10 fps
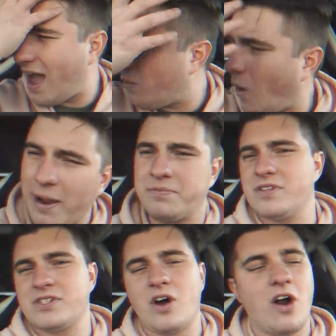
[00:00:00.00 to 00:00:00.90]
I wiped
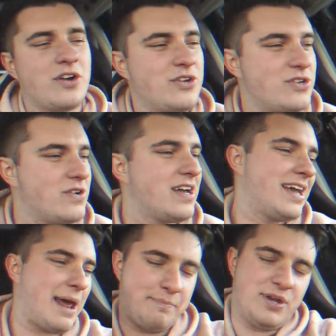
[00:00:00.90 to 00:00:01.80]
this car new
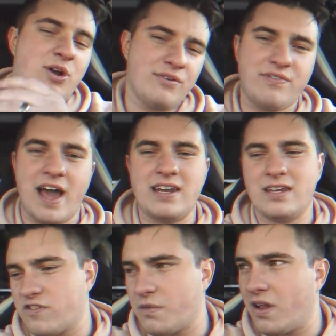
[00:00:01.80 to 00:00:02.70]
and I purified
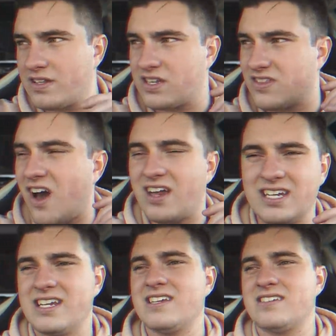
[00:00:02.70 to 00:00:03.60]
it from all its
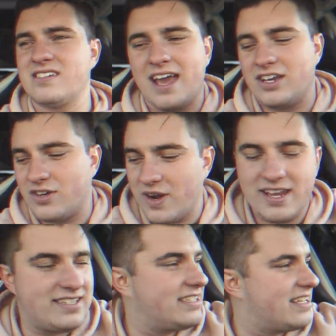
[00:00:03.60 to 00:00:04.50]
thoughtiness and
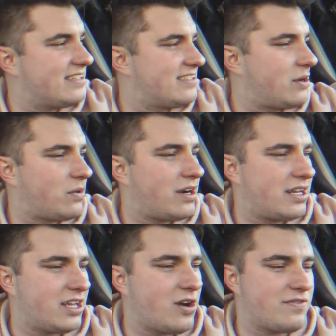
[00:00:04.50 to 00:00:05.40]
craziness and wanted
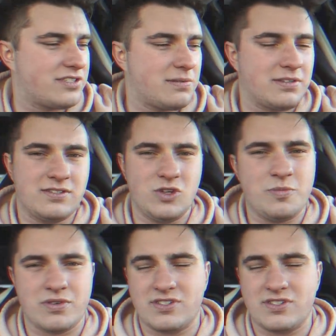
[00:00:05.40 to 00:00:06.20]
to go for something super